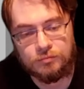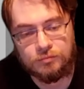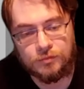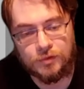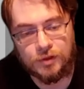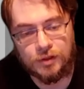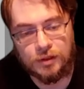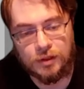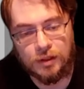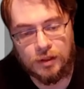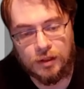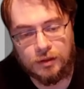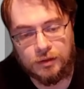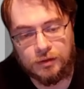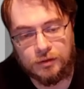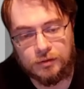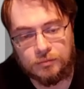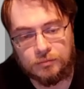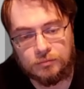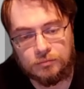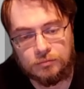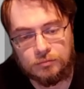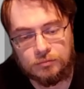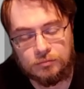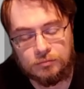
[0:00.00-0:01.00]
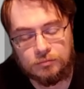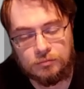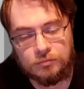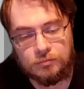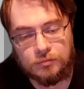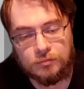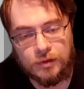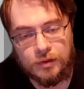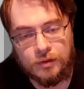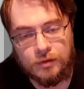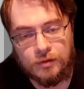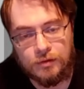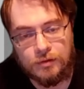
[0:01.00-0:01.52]
Declining.
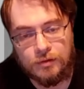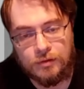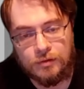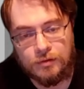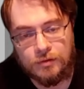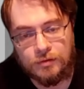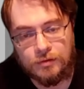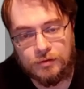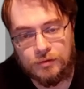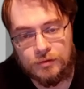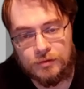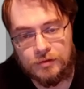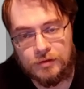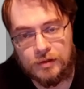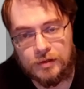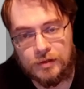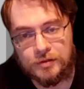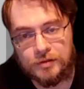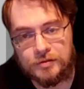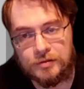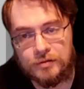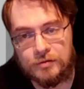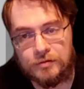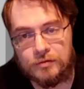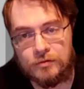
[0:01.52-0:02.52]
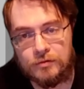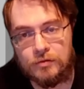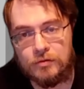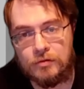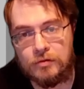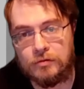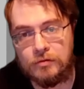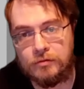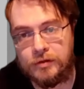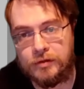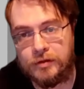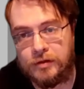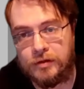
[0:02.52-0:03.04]
So it's not just coral
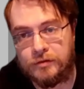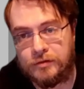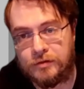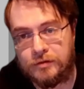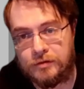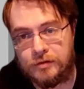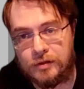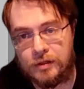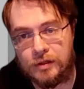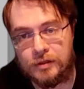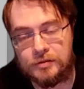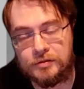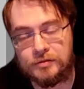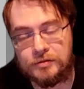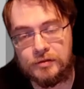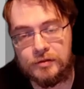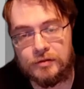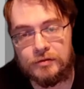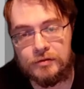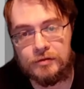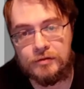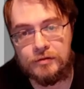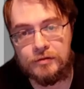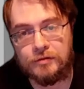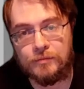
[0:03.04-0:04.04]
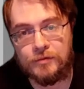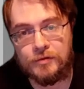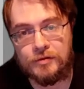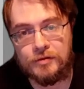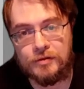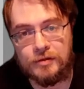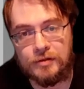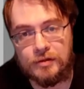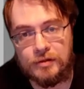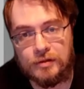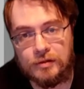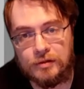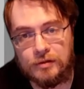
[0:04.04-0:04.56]
reefs, it's not just some
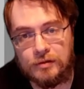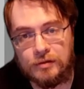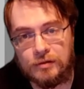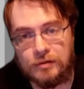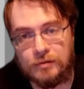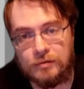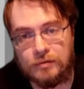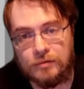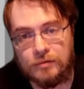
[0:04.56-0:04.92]
sea,